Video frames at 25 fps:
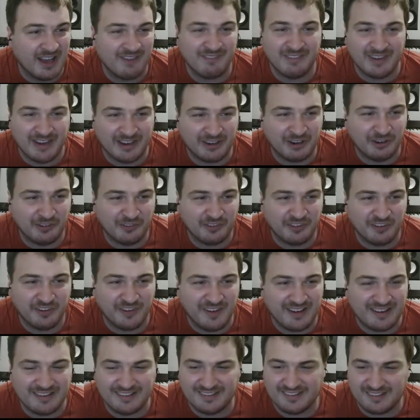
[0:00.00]
I mean, a dot
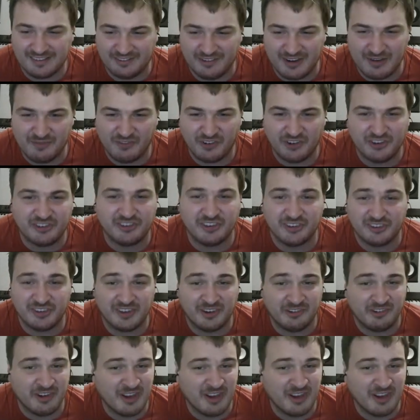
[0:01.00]
files repo is just a